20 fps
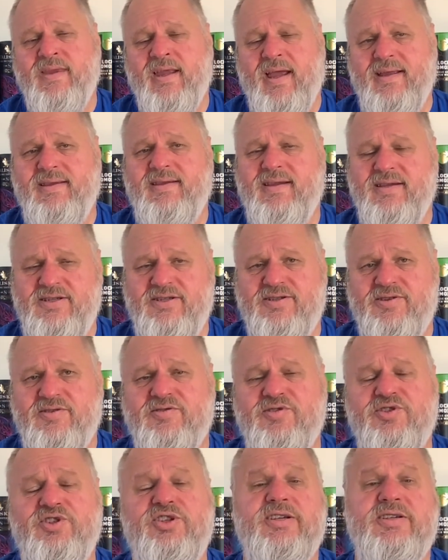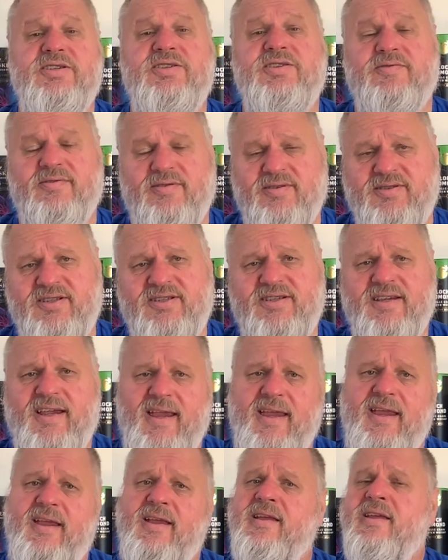It is just
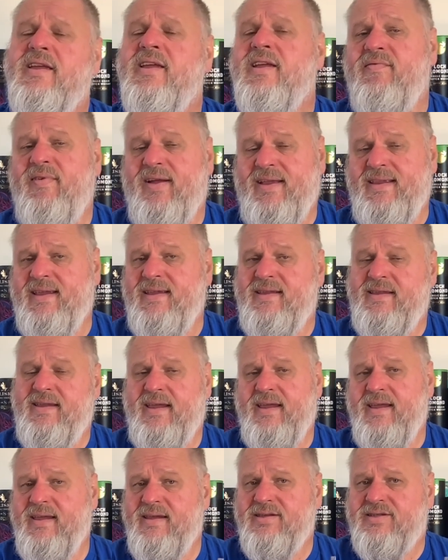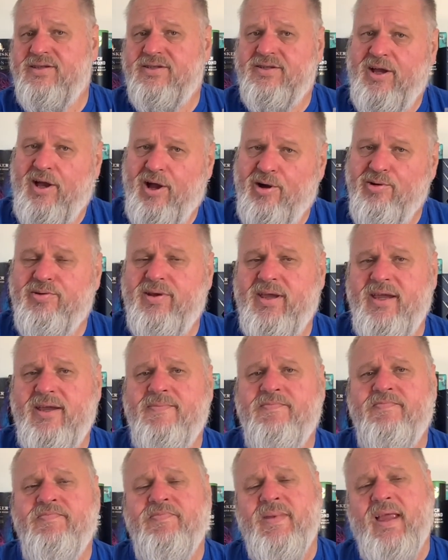saying that it is oaky